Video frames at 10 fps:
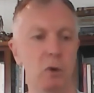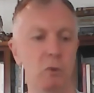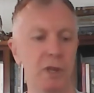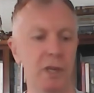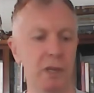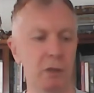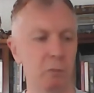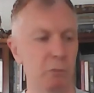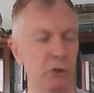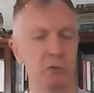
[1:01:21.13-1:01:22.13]
The
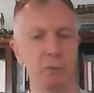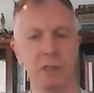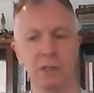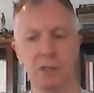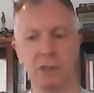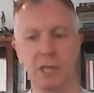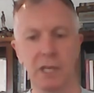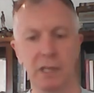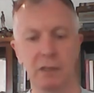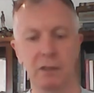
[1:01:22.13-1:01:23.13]
movement
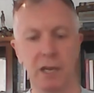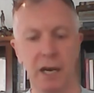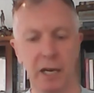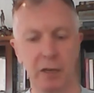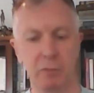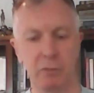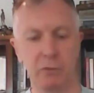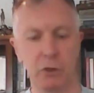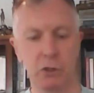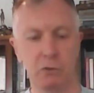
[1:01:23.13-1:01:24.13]
in
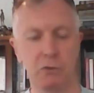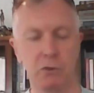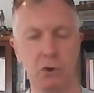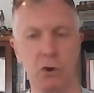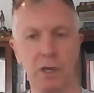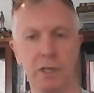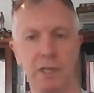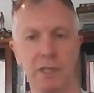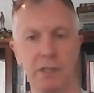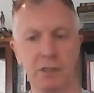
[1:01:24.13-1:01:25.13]
version 4
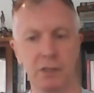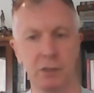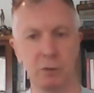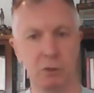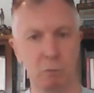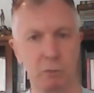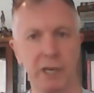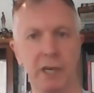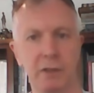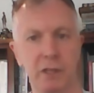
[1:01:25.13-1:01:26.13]
is
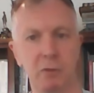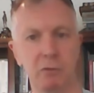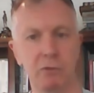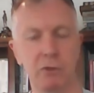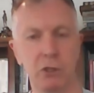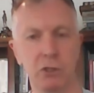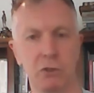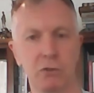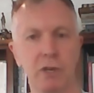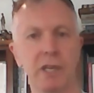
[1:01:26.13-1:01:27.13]
bigger than in version
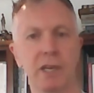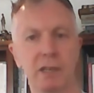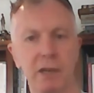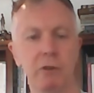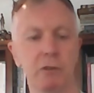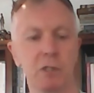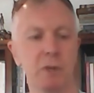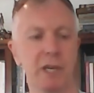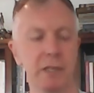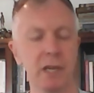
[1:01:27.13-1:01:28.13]
3 in every
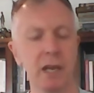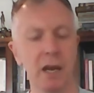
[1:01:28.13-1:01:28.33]
respect.